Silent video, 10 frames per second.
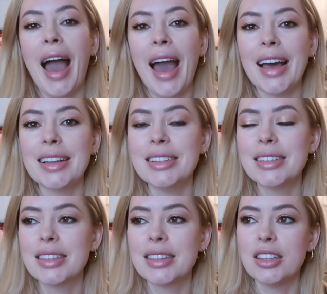
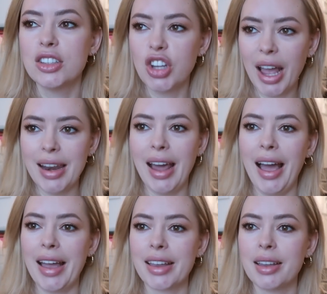and the jet
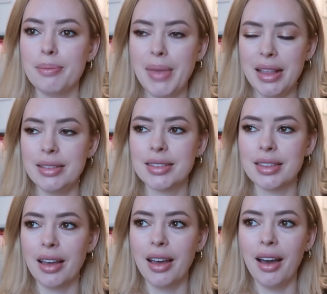lag means
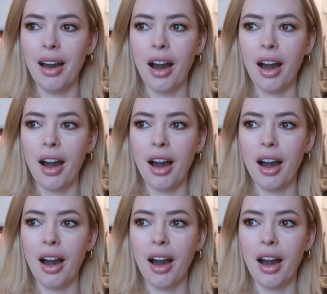that